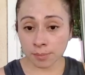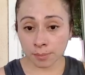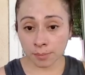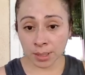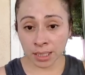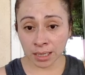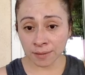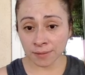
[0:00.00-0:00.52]

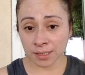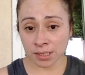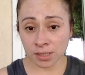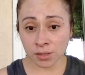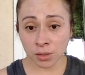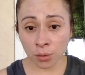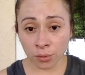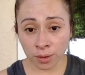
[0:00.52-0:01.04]
many of us
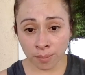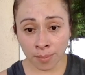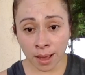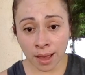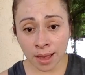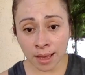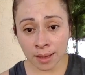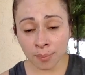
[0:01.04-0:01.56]
know them
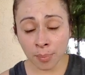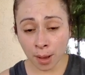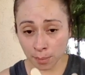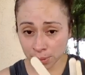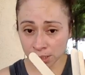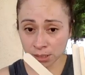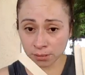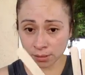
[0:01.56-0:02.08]
by,
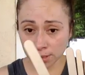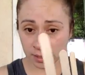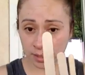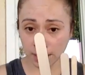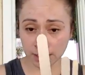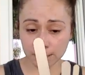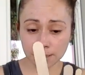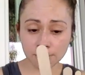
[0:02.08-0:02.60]
popsicle
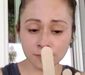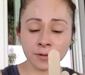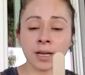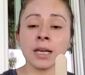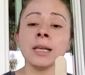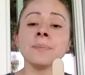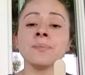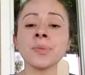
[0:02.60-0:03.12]
sticks, right?